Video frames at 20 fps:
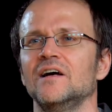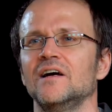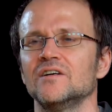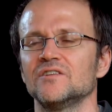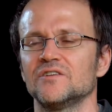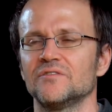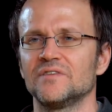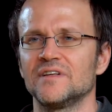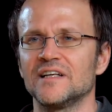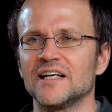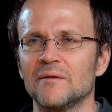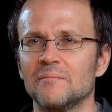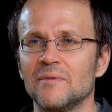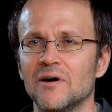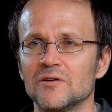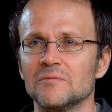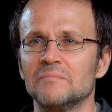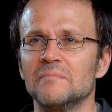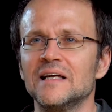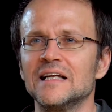So if you think
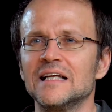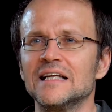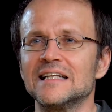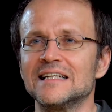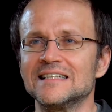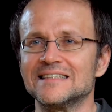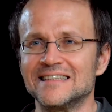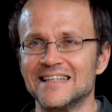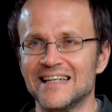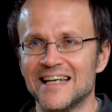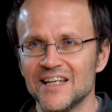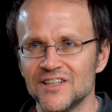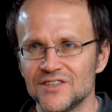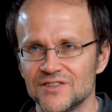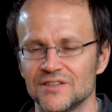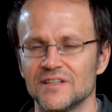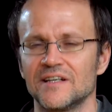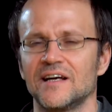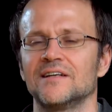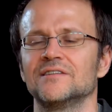about many
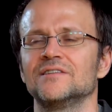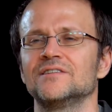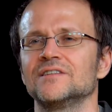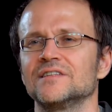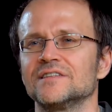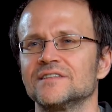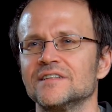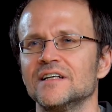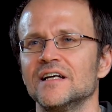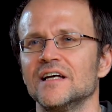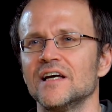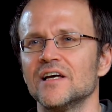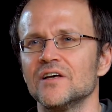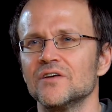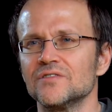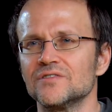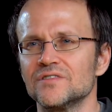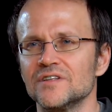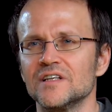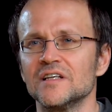destination countries, you
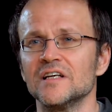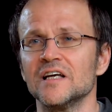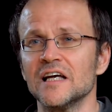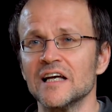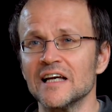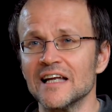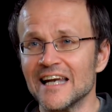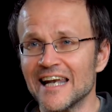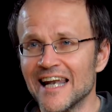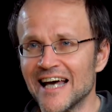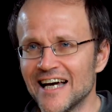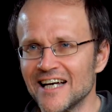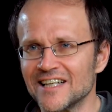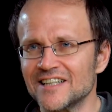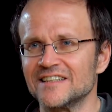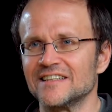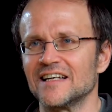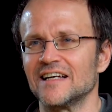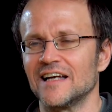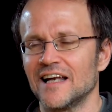see
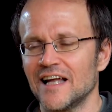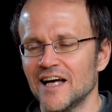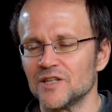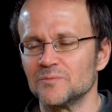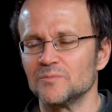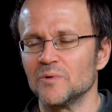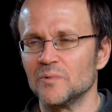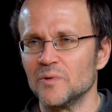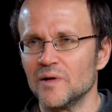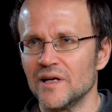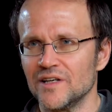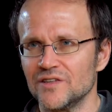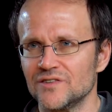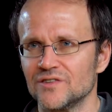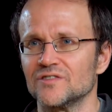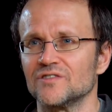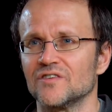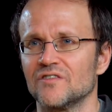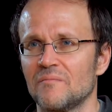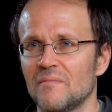large
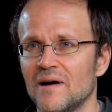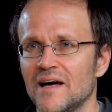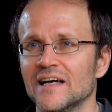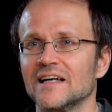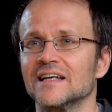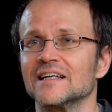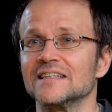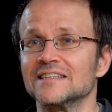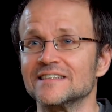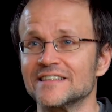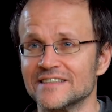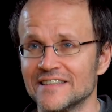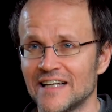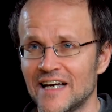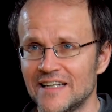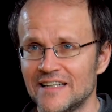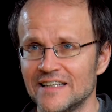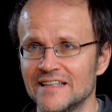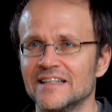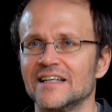populations of migrants
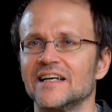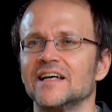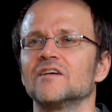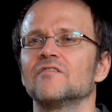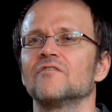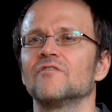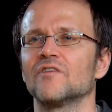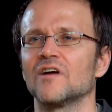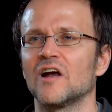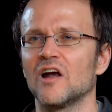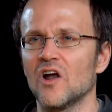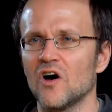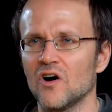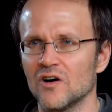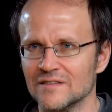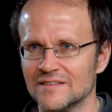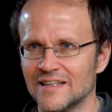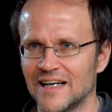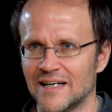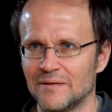residing there for a
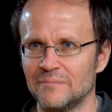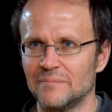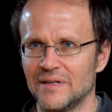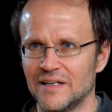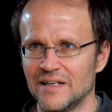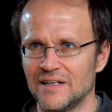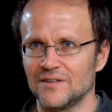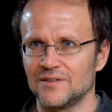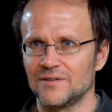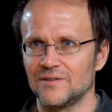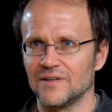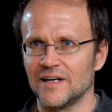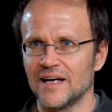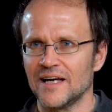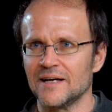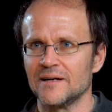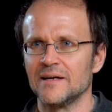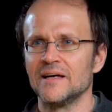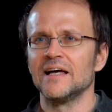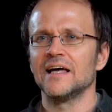long time period,
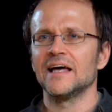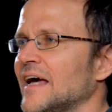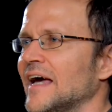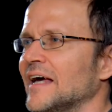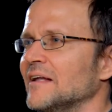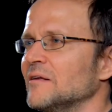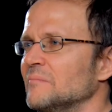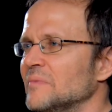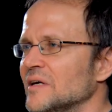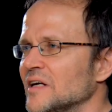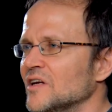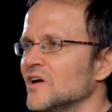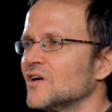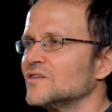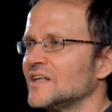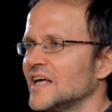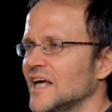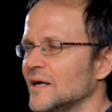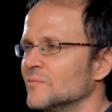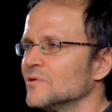okay? And being not
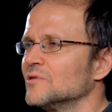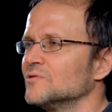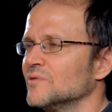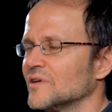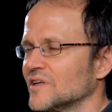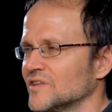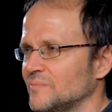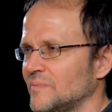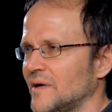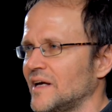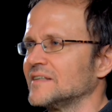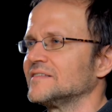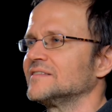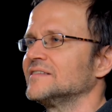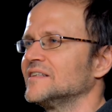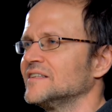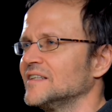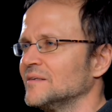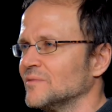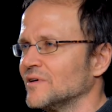able to express their
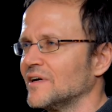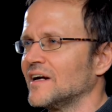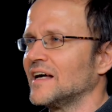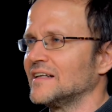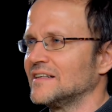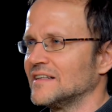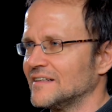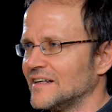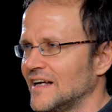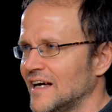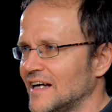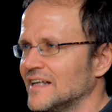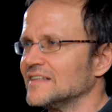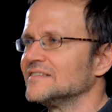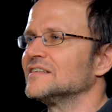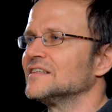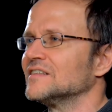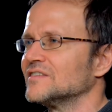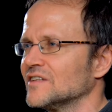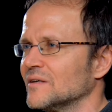democratic rights
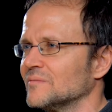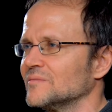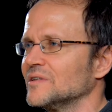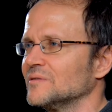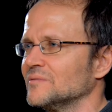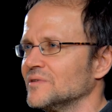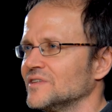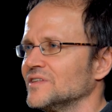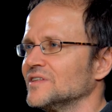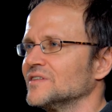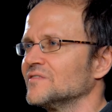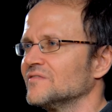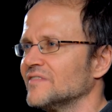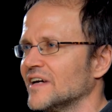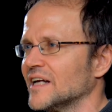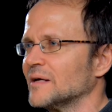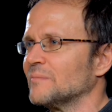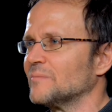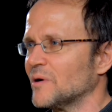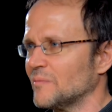is something which is
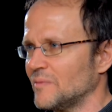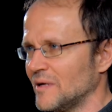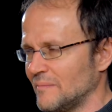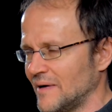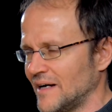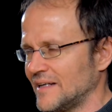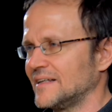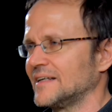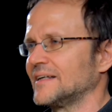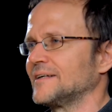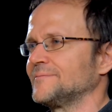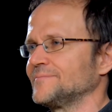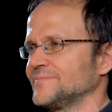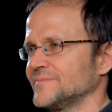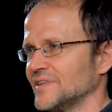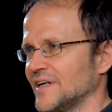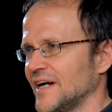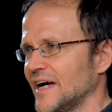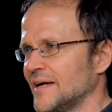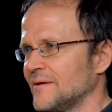very problematic,
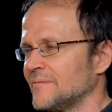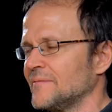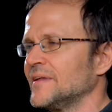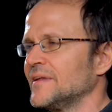okay?